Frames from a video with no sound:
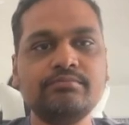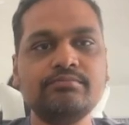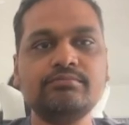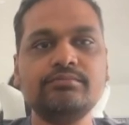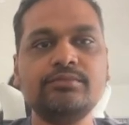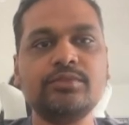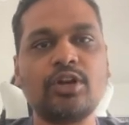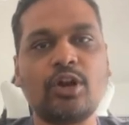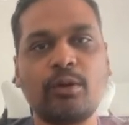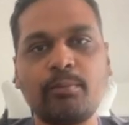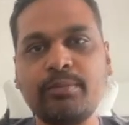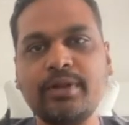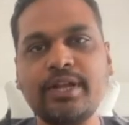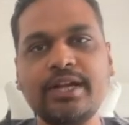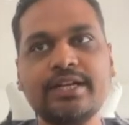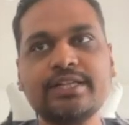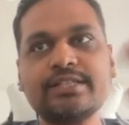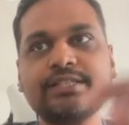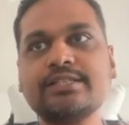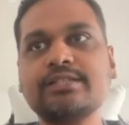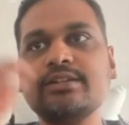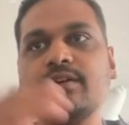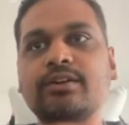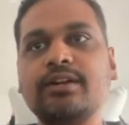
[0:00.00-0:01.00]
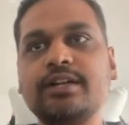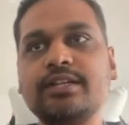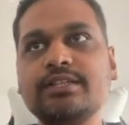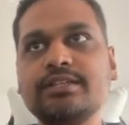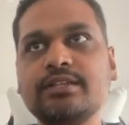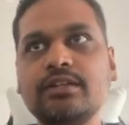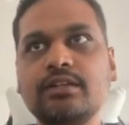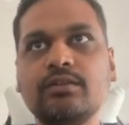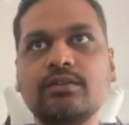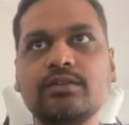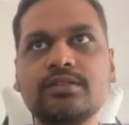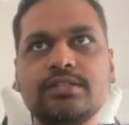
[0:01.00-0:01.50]
droplets on
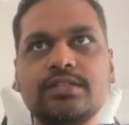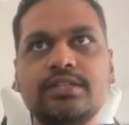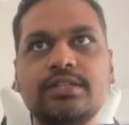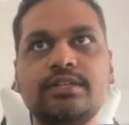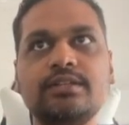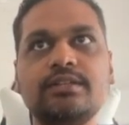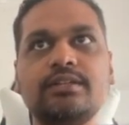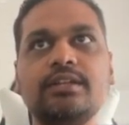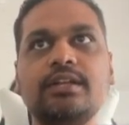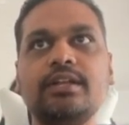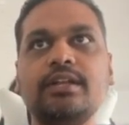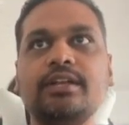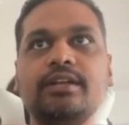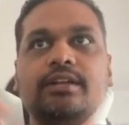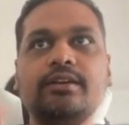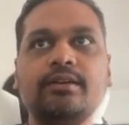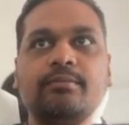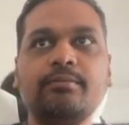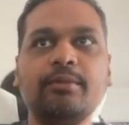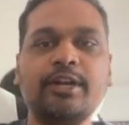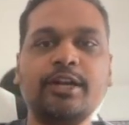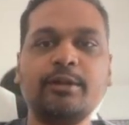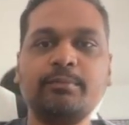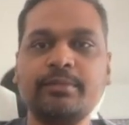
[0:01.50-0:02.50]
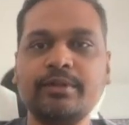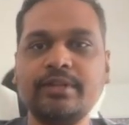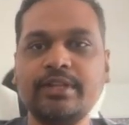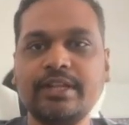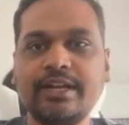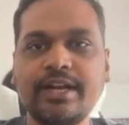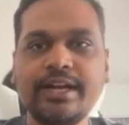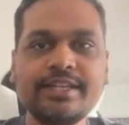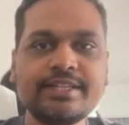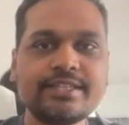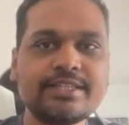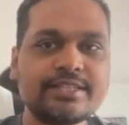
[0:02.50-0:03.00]
DigitalOcean and multiple
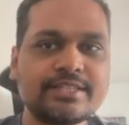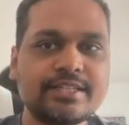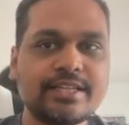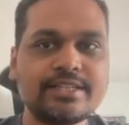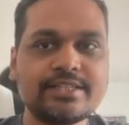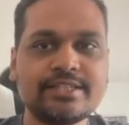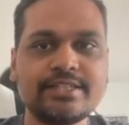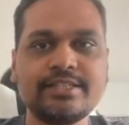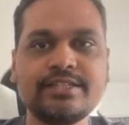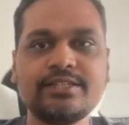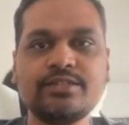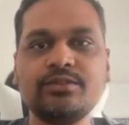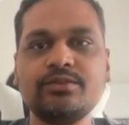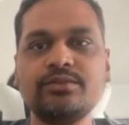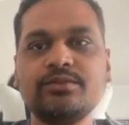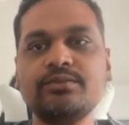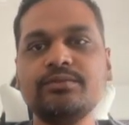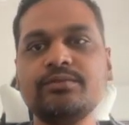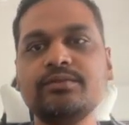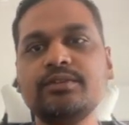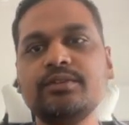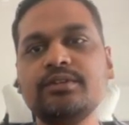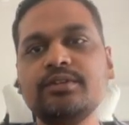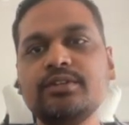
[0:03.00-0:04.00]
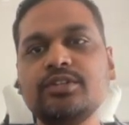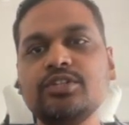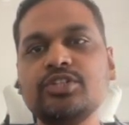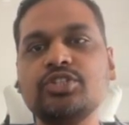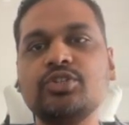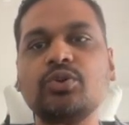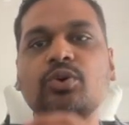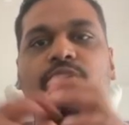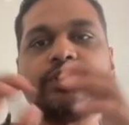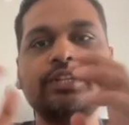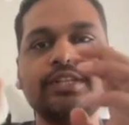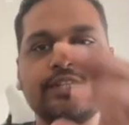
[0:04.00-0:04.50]
redis instances to
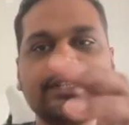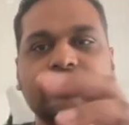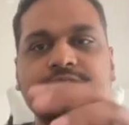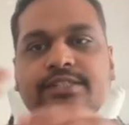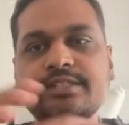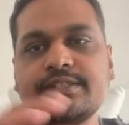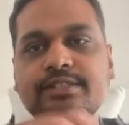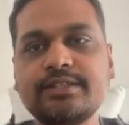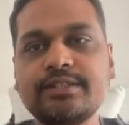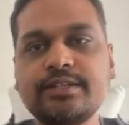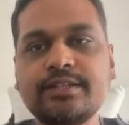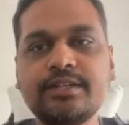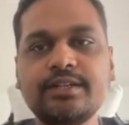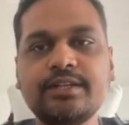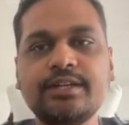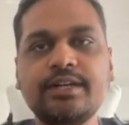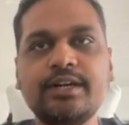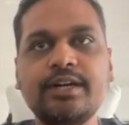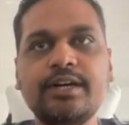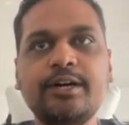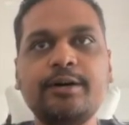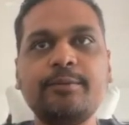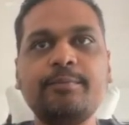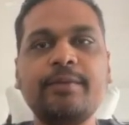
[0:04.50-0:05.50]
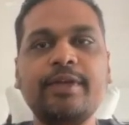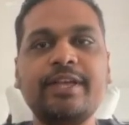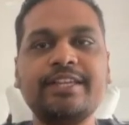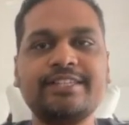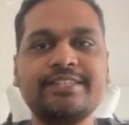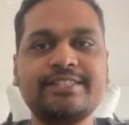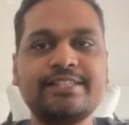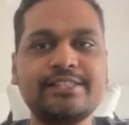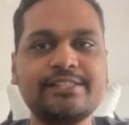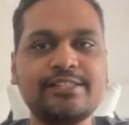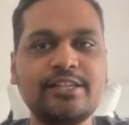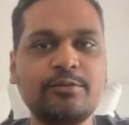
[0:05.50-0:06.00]
store this um,
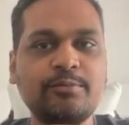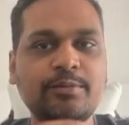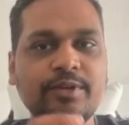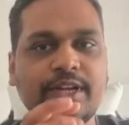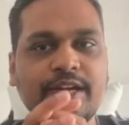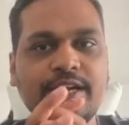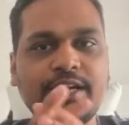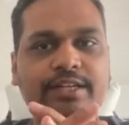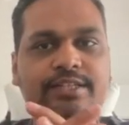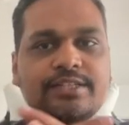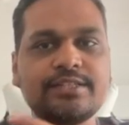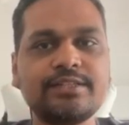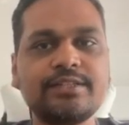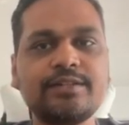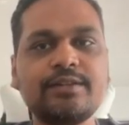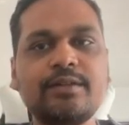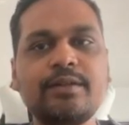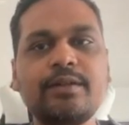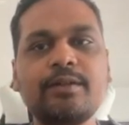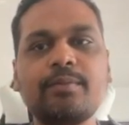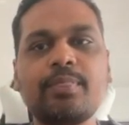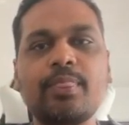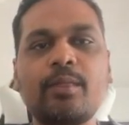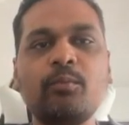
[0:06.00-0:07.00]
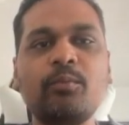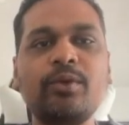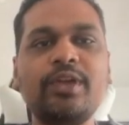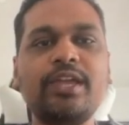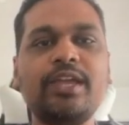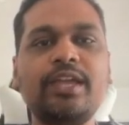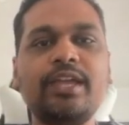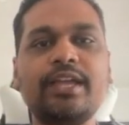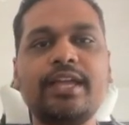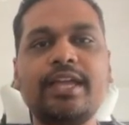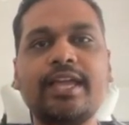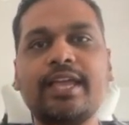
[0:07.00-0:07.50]
ssl certificates we
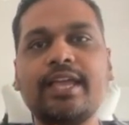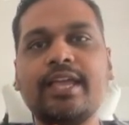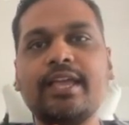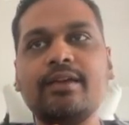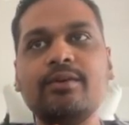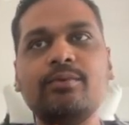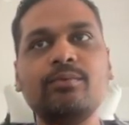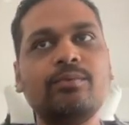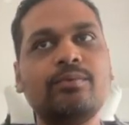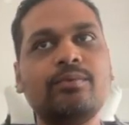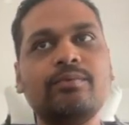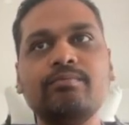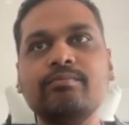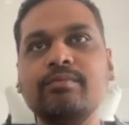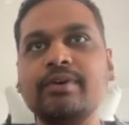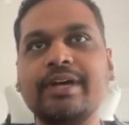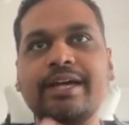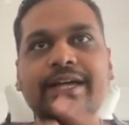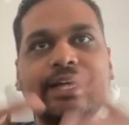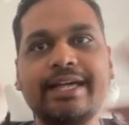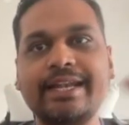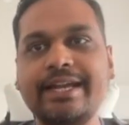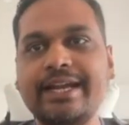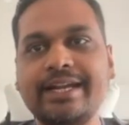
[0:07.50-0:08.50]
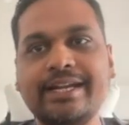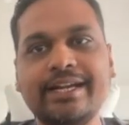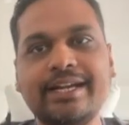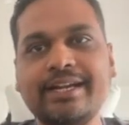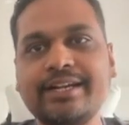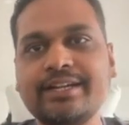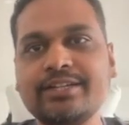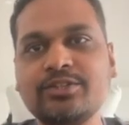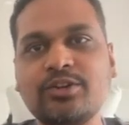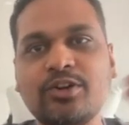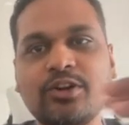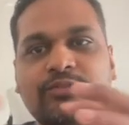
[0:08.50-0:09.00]

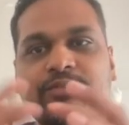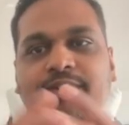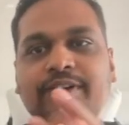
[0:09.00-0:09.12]
created sort of a